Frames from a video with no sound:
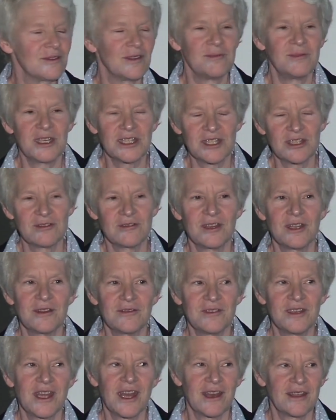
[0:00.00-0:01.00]
The mystery
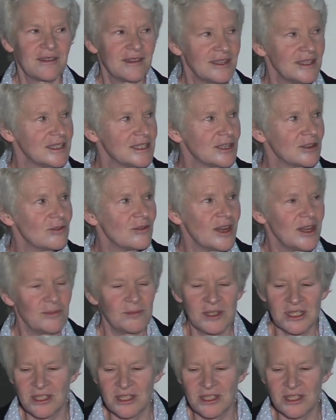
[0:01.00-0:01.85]
of death is a great